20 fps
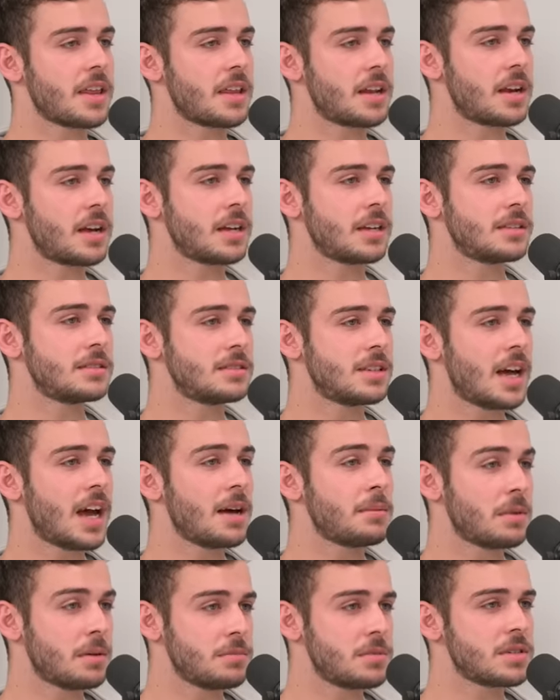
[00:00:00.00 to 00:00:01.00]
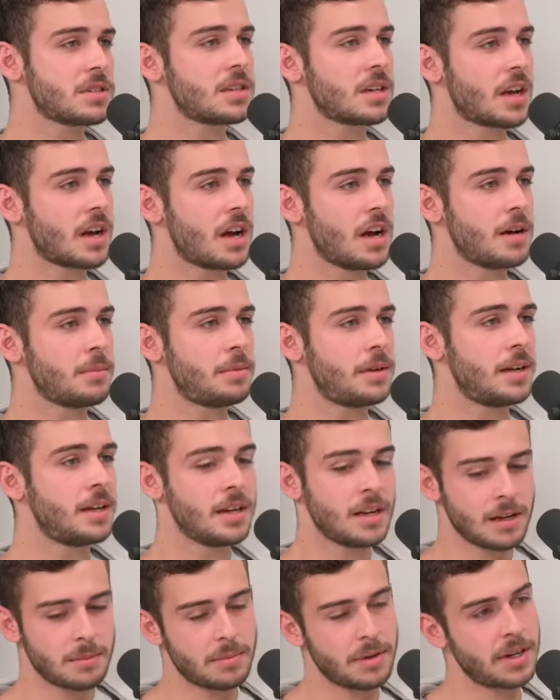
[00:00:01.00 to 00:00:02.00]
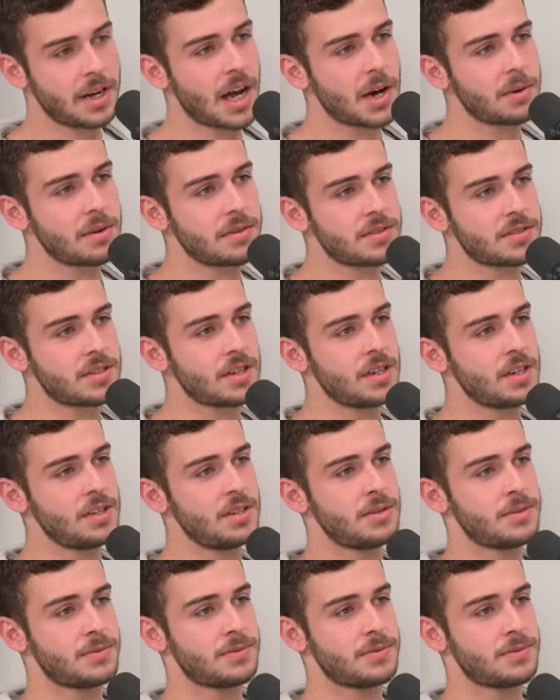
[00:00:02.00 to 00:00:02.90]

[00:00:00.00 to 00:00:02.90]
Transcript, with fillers: there like damn i'm just a carpet just but a, now we've seen you